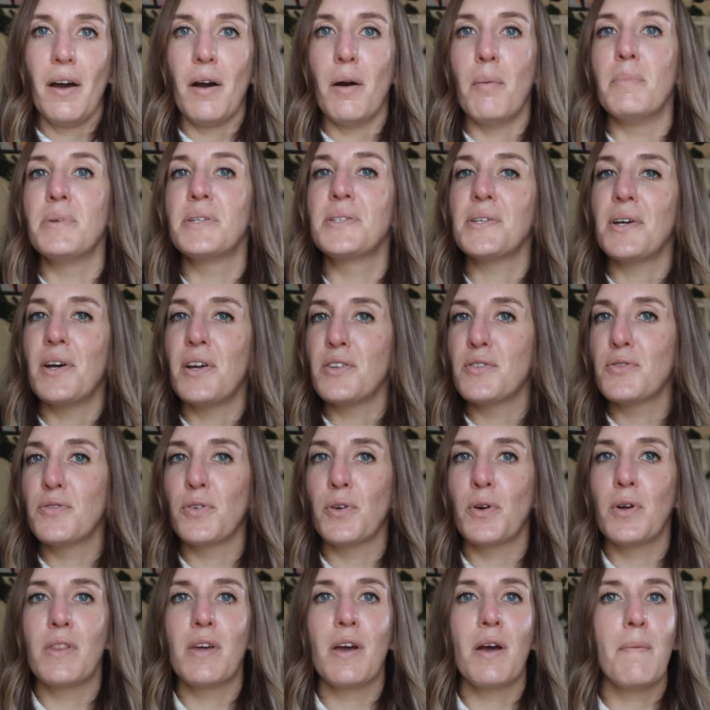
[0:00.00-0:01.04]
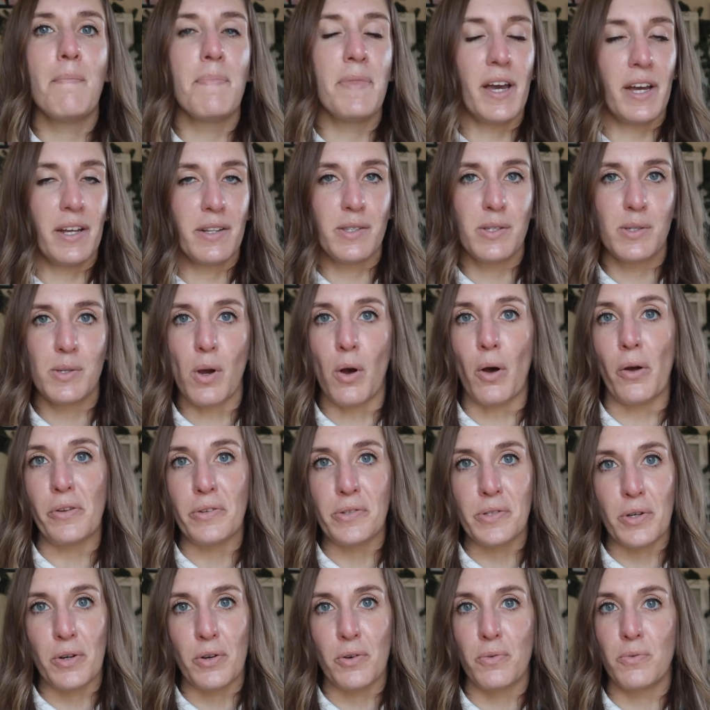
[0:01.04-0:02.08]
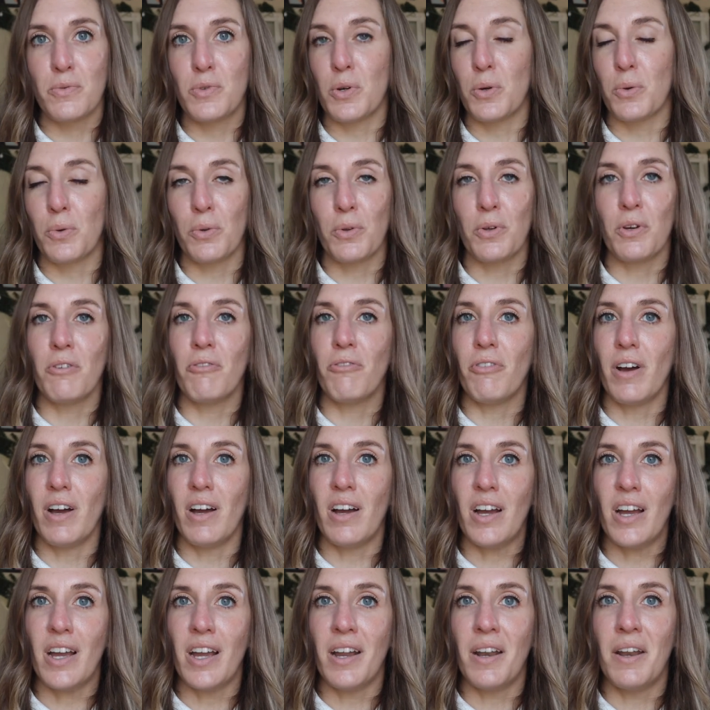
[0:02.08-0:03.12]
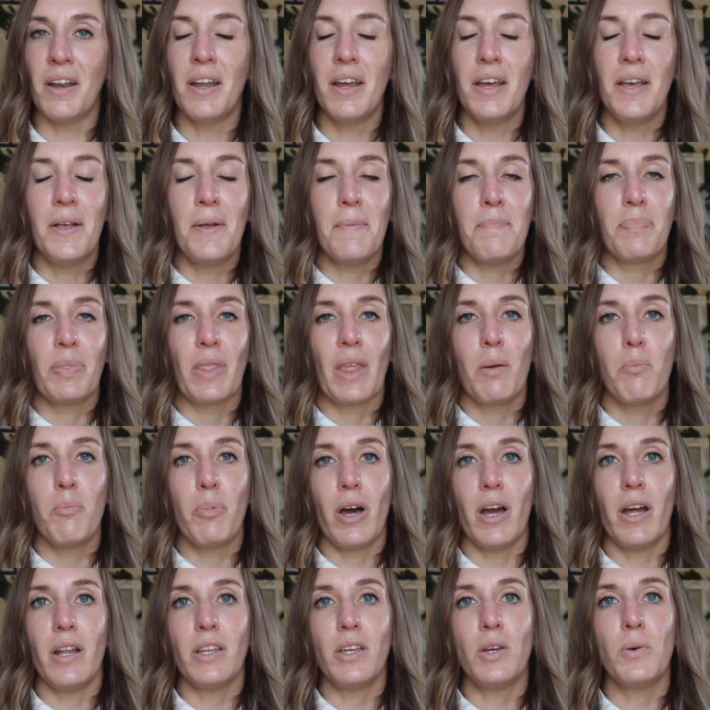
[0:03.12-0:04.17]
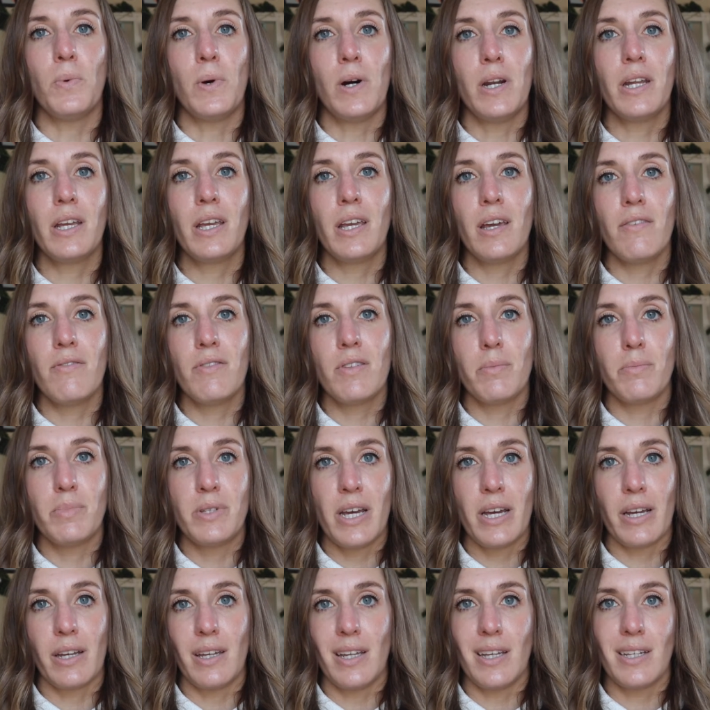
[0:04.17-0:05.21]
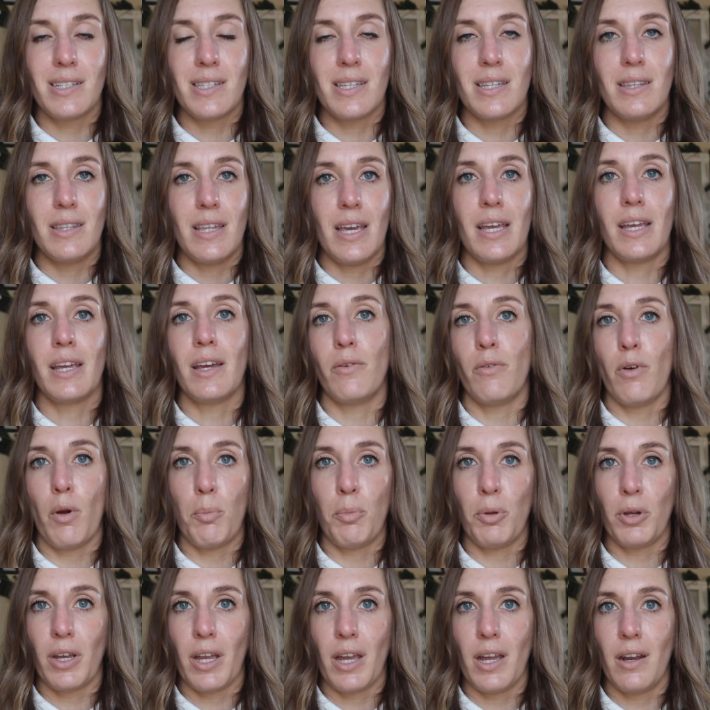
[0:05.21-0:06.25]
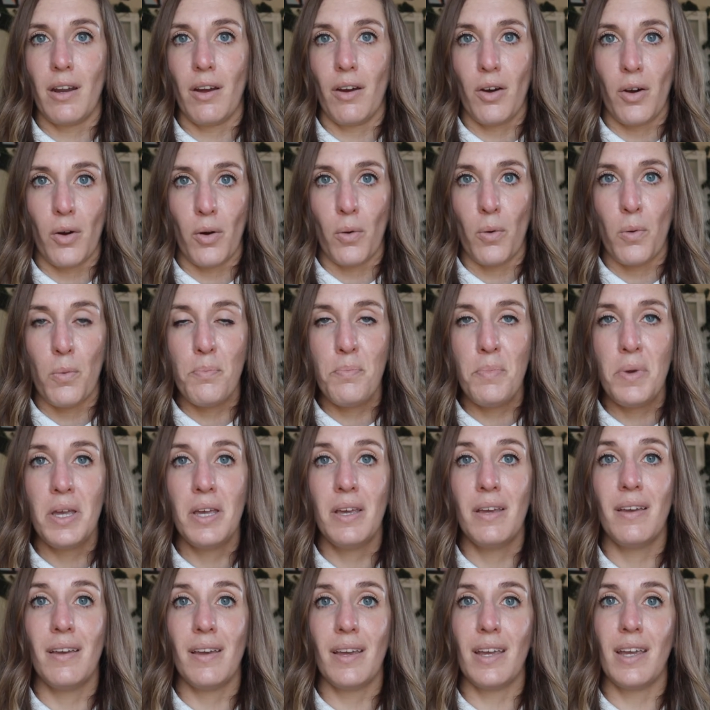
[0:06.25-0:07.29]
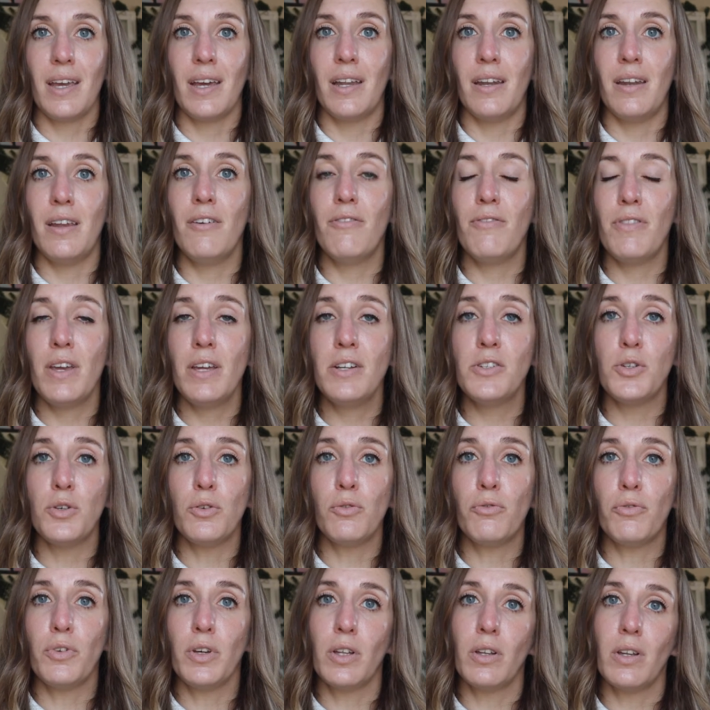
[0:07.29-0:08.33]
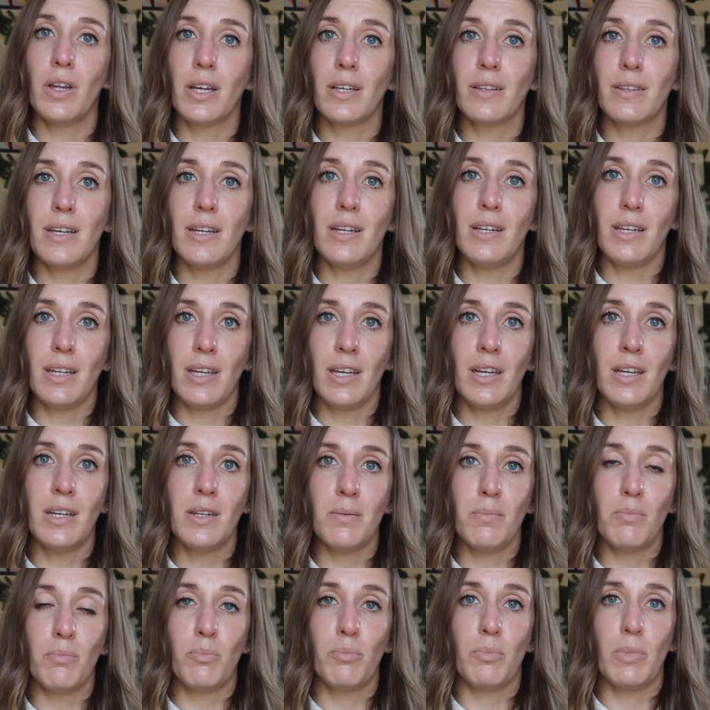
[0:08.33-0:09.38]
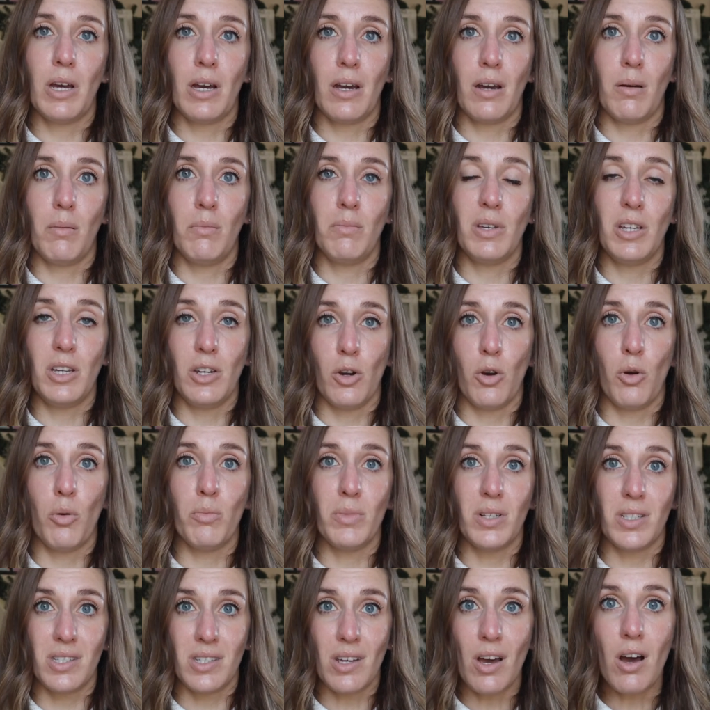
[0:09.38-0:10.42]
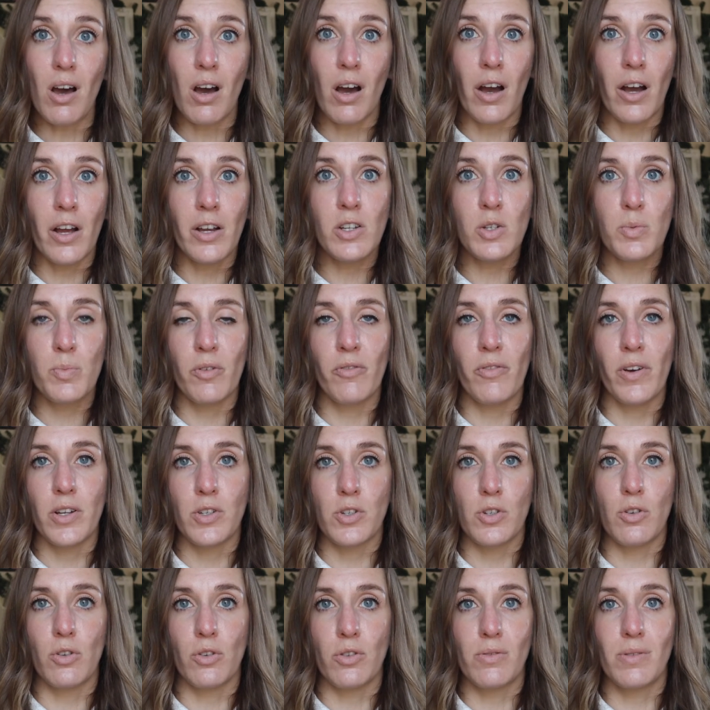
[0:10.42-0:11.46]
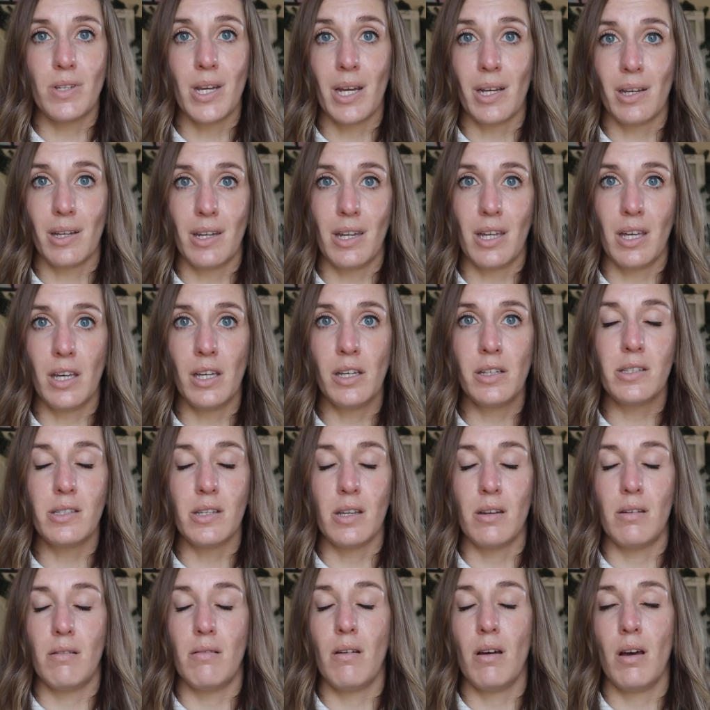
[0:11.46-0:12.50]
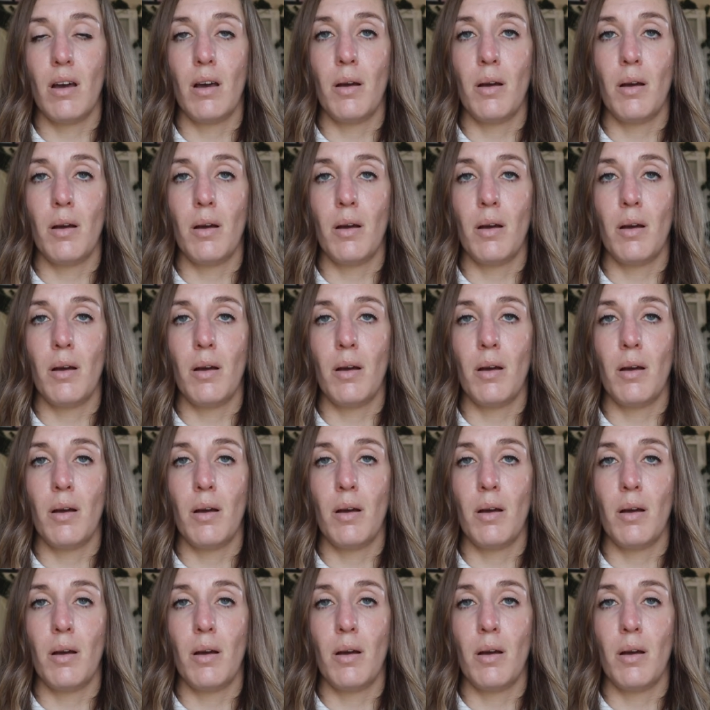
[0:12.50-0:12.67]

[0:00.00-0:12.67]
massage for them. That's also totally fine. But you want to give them techniques that they can replicate at home. And if they do feel like they need massage, professional techniques, and